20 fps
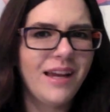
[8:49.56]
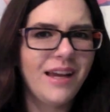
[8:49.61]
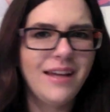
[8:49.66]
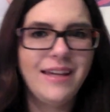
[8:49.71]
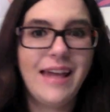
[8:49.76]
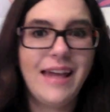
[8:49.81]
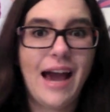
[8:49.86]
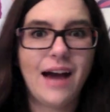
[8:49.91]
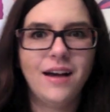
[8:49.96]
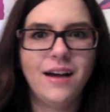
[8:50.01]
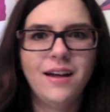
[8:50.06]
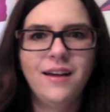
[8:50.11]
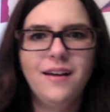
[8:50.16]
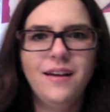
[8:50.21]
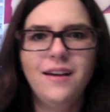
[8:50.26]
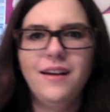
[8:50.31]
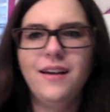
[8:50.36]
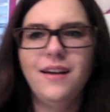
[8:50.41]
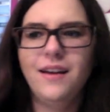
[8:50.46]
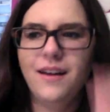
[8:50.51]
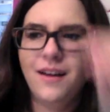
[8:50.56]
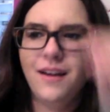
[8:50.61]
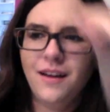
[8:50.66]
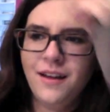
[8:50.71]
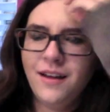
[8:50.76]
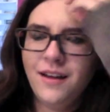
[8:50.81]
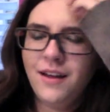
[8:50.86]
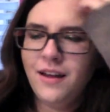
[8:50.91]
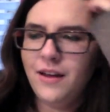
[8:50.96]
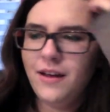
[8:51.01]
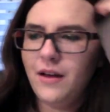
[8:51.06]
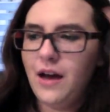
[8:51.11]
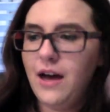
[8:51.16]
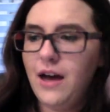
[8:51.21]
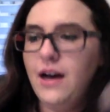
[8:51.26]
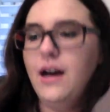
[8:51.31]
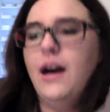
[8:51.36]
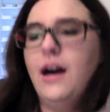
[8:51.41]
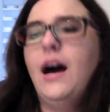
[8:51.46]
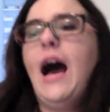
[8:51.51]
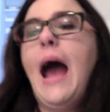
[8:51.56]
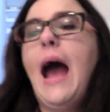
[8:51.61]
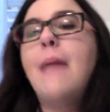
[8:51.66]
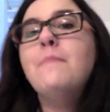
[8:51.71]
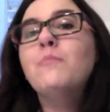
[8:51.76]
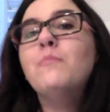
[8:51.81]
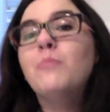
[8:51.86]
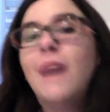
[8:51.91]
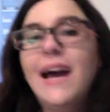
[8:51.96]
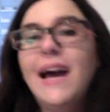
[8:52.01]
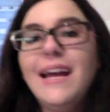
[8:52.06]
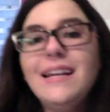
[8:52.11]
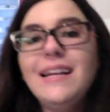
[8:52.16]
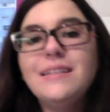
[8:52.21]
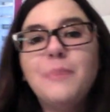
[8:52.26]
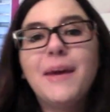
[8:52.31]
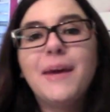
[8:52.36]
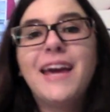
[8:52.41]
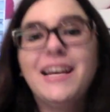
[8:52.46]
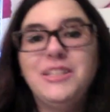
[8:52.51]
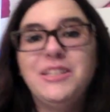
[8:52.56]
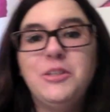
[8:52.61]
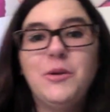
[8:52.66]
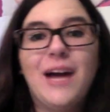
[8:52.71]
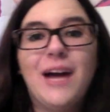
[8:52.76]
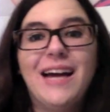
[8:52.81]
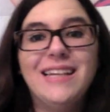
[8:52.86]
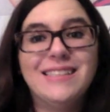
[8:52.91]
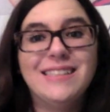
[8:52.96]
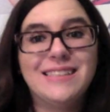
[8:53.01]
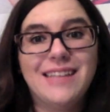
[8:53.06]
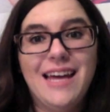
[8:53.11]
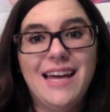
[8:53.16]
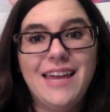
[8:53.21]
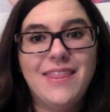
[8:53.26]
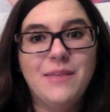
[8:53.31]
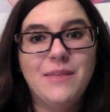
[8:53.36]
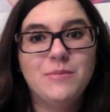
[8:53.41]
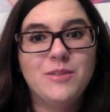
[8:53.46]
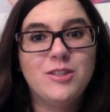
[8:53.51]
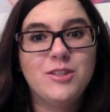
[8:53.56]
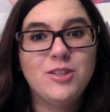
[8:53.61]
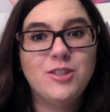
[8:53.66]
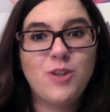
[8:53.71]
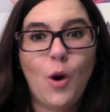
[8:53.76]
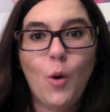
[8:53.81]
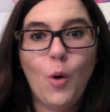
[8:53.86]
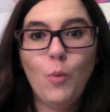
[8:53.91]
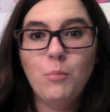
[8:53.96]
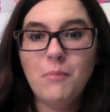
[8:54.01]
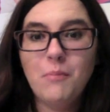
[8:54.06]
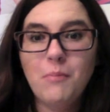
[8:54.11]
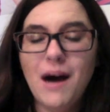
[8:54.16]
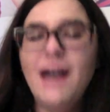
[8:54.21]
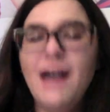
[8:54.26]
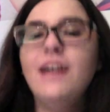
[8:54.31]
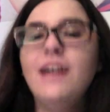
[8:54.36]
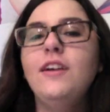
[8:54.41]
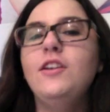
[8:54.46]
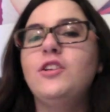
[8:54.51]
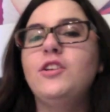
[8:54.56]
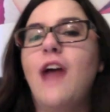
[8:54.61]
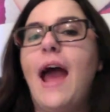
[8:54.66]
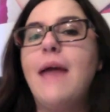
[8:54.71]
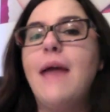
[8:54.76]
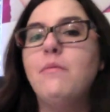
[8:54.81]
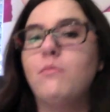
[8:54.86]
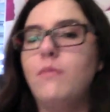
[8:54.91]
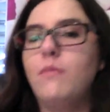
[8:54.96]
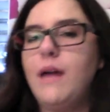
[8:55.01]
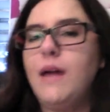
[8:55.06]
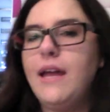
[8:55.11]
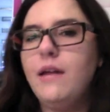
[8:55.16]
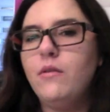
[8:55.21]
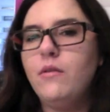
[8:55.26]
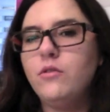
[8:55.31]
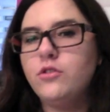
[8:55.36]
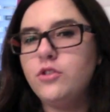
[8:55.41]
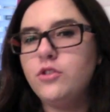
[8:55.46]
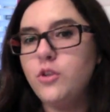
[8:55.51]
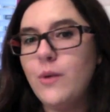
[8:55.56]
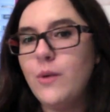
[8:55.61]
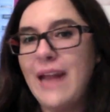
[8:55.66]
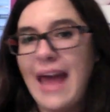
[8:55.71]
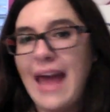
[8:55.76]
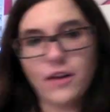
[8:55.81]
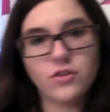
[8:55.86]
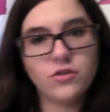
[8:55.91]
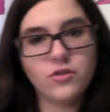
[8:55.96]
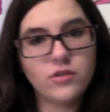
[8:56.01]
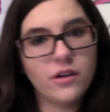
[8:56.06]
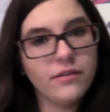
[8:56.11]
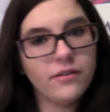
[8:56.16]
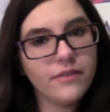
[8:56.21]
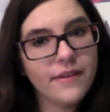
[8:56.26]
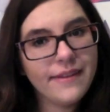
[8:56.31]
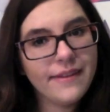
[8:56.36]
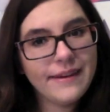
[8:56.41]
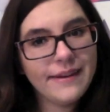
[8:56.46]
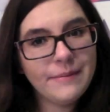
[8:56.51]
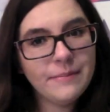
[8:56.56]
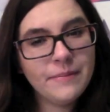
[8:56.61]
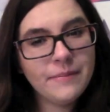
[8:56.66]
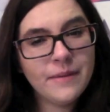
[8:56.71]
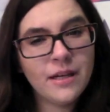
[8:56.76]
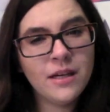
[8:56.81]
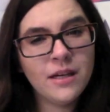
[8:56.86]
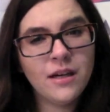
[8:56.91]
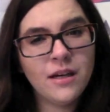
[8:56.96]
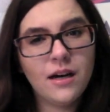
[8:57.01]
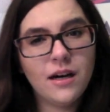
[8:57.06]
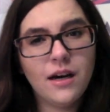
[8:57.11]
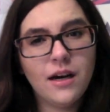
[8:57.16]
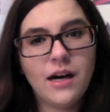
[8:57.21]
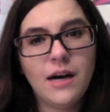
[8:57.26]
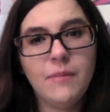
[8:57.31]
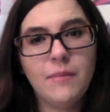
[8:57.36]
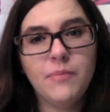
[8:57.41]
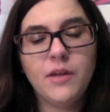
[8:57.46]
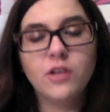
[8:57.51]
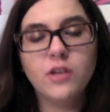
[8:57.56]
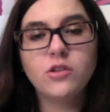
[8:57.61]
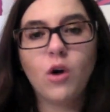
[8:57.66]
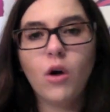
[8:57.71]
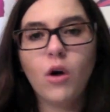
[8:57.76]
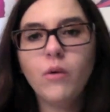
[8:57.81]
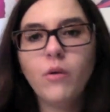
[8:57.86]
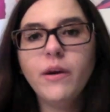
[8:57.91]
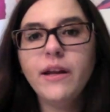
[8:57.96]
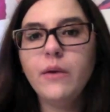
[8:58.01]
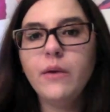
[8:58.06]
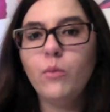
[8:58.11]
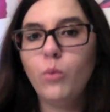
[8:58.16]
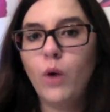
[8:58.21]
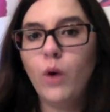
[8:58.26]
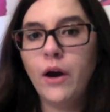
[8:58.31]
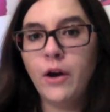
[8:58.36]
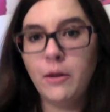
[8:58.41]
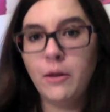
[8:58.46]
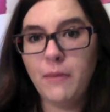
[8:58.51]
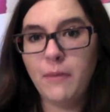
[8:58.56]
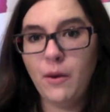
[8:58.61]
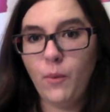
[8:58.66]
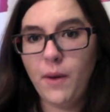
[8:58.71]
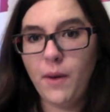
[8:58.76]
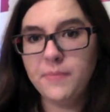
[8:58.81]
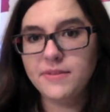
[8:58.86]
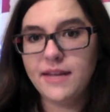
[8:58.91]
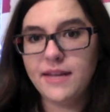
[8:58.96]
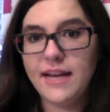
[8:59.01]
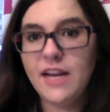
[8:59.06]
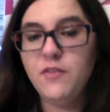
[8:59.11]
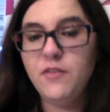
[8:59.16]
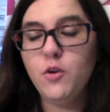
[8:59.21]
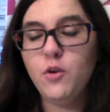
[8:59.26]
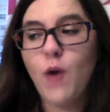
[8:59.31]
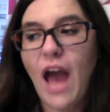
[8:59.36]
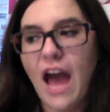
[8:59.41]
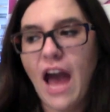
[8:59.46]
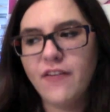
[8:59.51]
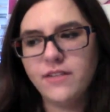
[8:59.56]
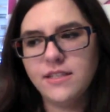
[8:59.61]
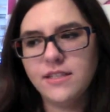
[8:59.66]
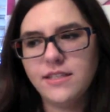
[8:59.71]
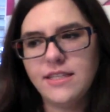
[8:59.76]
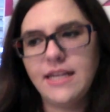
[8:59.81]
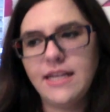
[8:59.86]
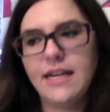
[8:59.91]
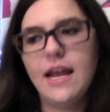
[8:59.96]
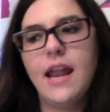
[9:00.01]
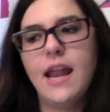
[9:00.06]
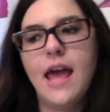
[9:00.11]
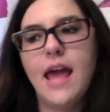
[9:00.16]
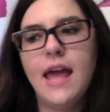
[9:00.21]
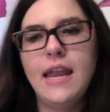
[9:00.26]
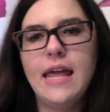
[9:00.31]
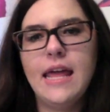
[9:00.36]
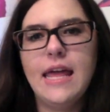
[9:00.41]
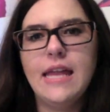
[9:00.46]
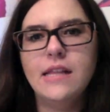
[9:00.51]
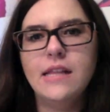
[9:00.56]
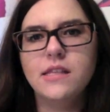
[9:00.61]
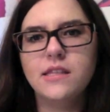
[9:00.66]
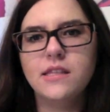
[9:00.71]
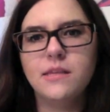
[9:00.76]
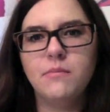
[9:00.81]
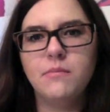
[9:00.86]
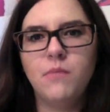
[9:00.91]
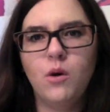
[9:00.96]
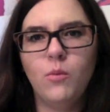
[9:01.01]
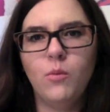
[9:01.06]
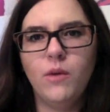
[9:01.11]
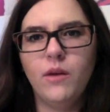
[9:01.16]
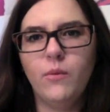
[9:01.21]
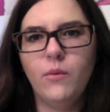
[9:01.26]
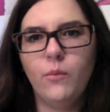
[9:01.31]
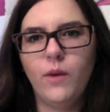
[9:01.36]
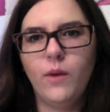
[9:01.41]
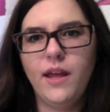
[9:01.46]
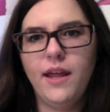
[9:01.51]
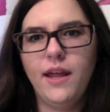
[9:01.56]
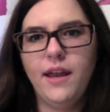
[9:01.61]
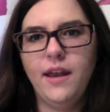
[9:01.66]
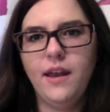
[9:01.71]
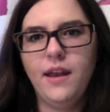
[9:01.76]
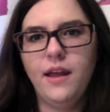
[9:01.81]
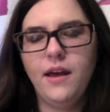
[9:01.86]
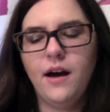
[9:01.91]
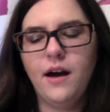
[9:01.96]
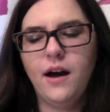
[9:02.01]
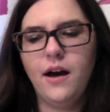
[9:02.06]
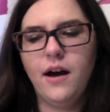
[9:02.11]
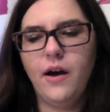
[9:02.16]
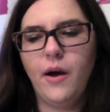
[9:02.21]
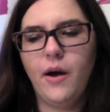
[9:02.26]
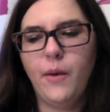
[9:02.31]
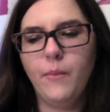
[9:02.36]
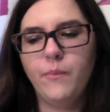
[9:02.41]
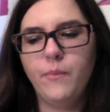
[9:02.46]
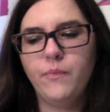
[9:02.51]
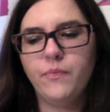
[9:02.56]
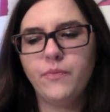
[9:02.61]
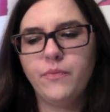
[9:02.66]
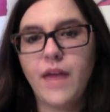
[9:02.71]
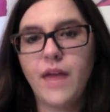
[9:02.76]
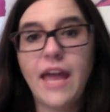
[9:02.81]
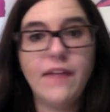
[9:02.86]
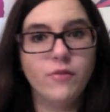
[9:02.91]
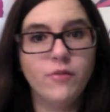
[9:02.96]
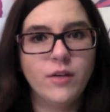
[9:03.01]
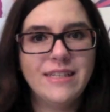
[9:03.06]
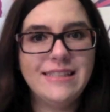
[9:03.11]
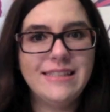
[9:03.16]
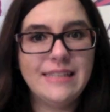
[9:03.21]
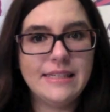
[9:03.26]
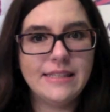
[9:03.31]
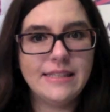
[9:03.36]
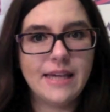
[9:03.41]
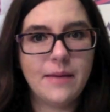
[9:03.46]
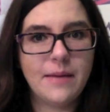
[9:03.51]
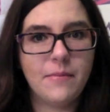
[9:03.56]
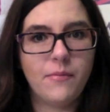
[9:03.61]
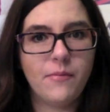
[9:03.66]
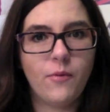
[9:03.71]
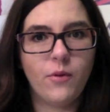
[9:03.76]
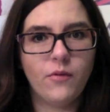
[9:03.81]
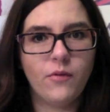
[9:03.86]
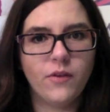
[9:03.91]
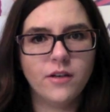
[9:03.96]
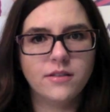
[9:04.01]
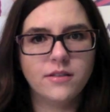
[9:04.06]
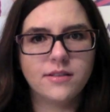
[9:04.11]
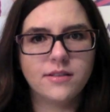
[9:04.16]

Yeah. I might, because you guys like them so much, I might do an extra for them. There's already one on my website if you haven't seen it, and it's the moment when Avery sees him for the first